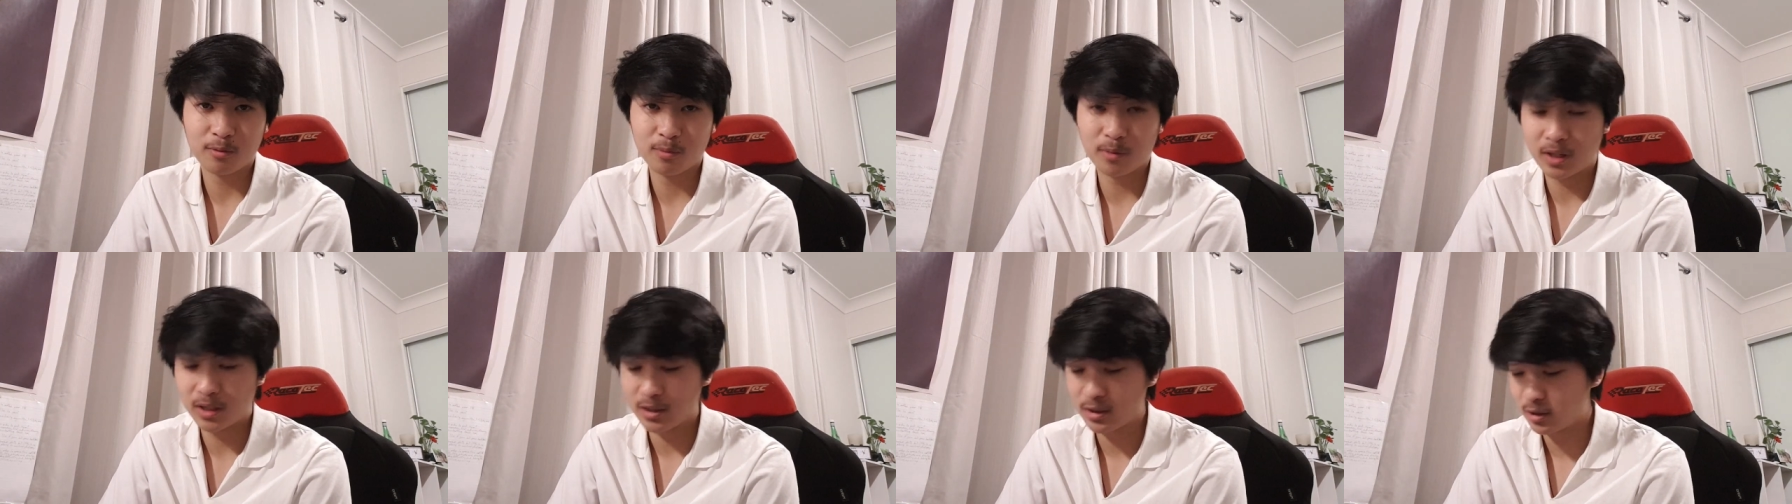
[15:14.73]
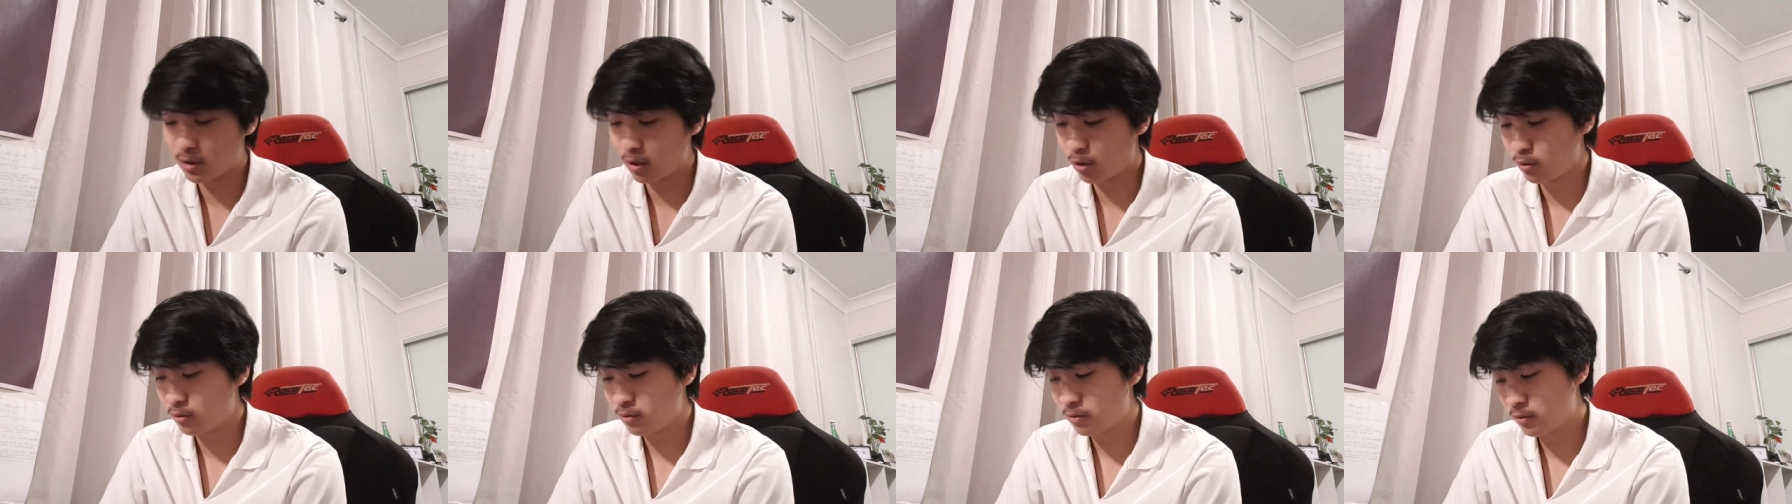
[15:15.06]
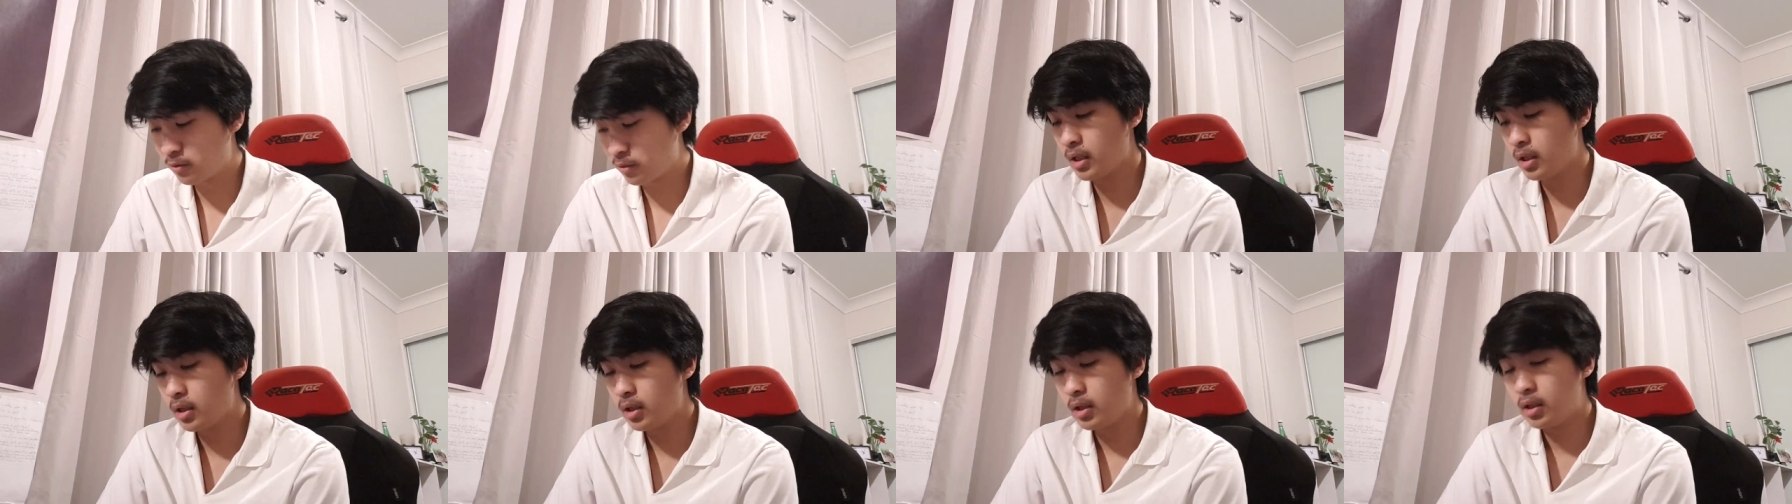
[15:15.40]
myself.
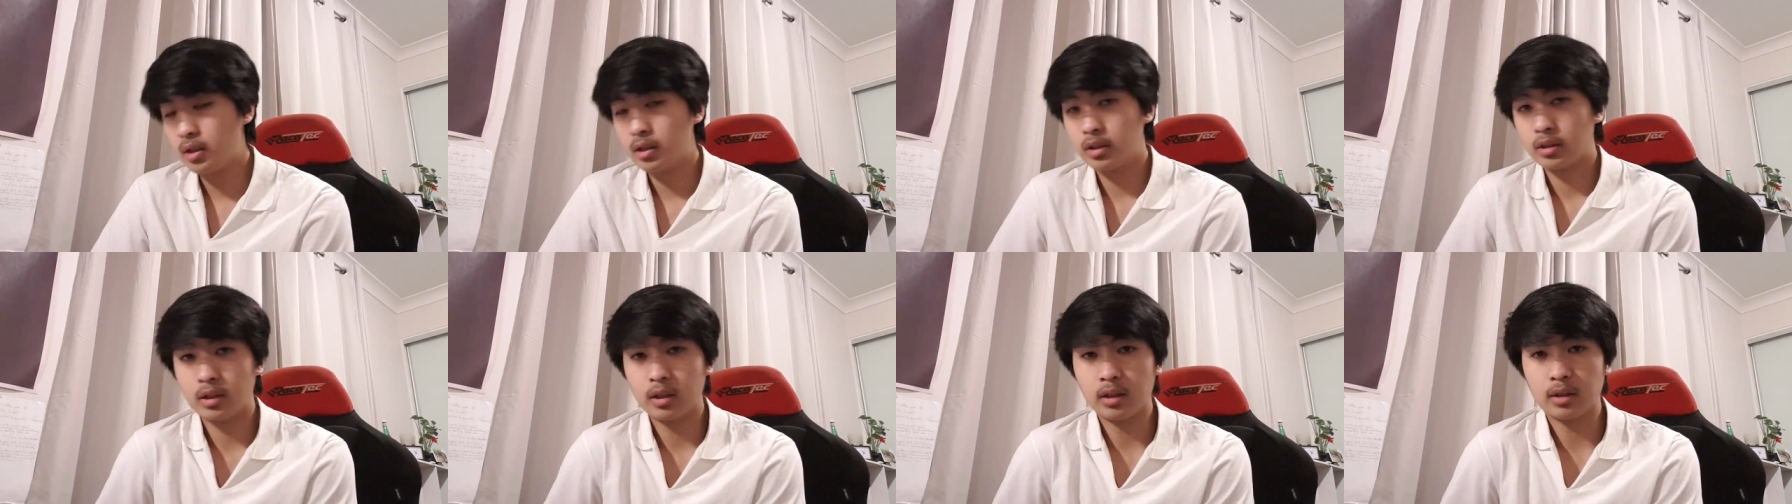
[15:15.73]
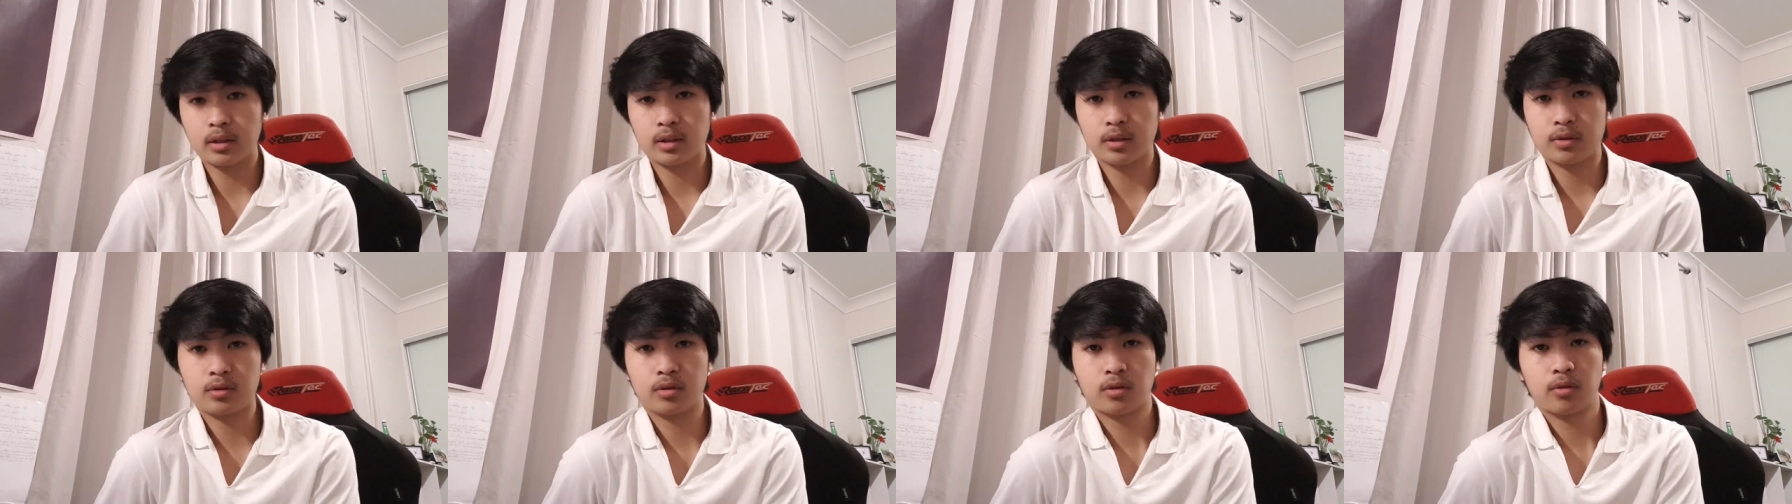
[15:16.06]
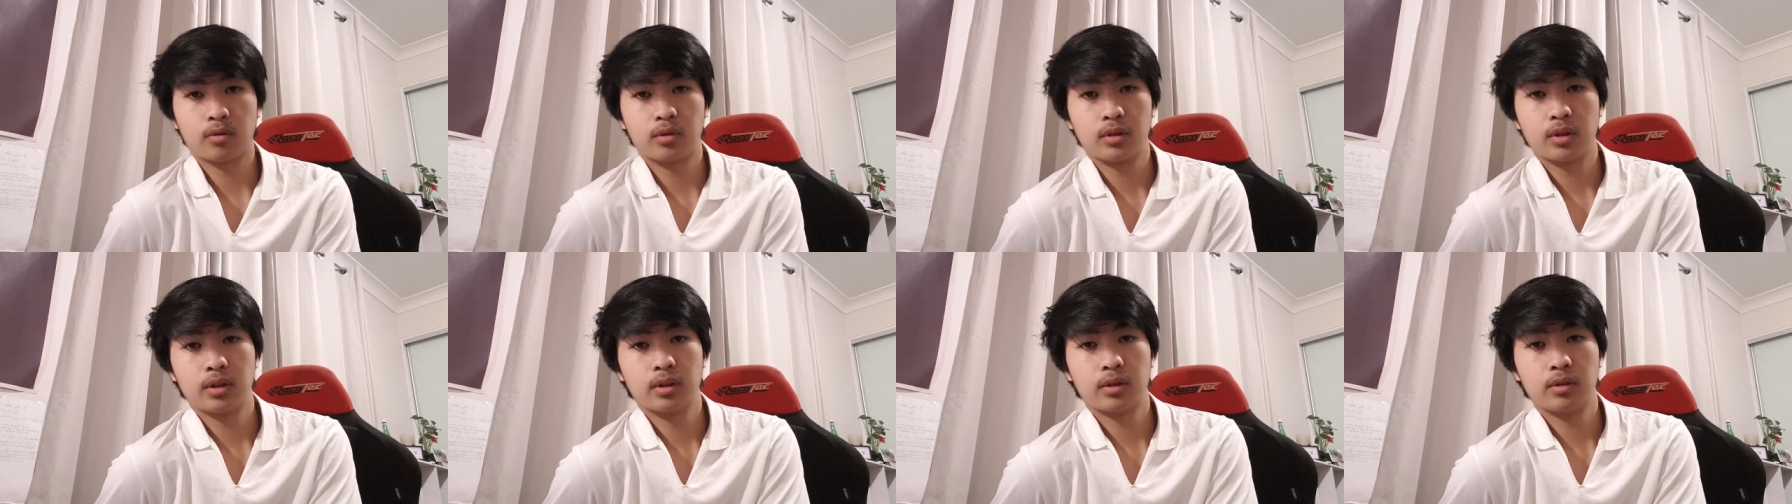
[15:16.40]
Yeah, let's go
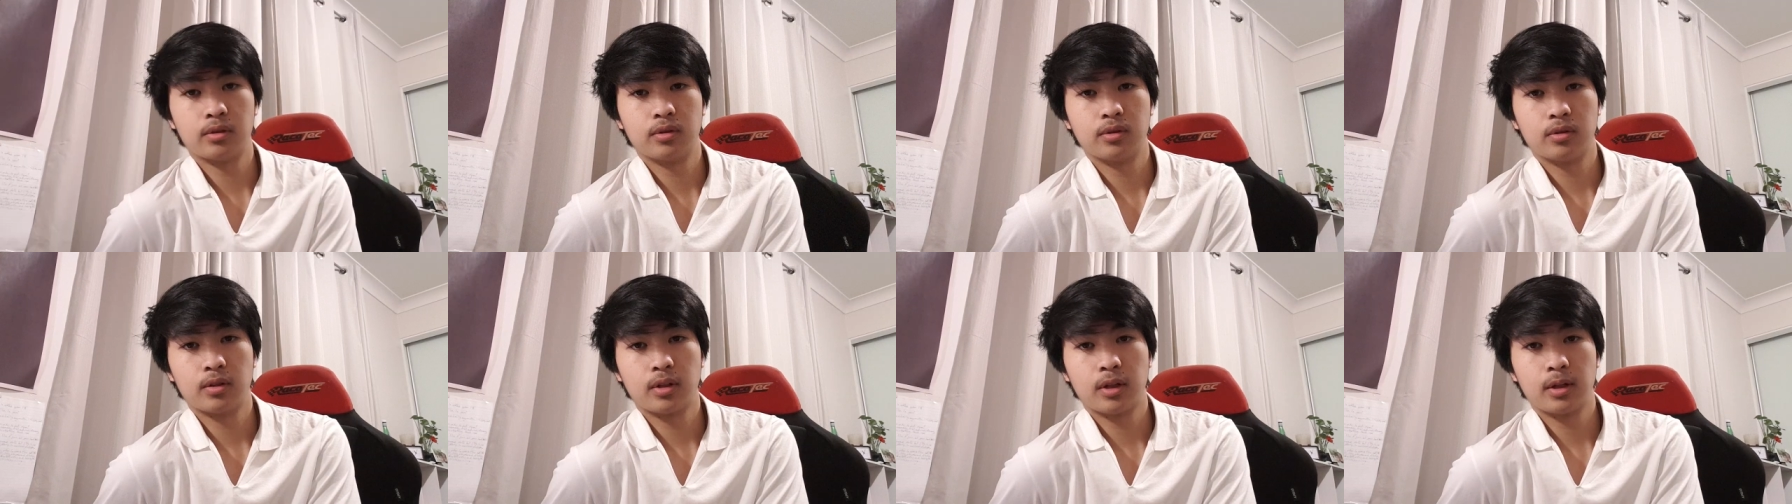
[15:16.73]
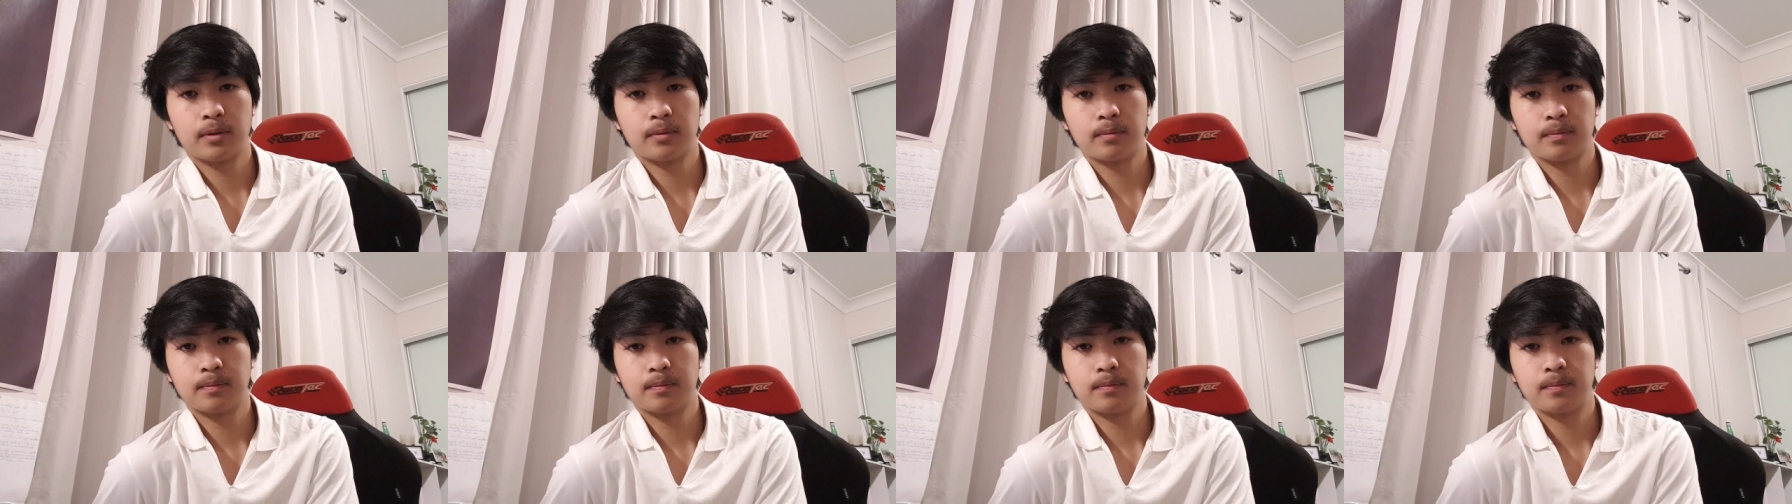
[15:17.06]
ahead and do that.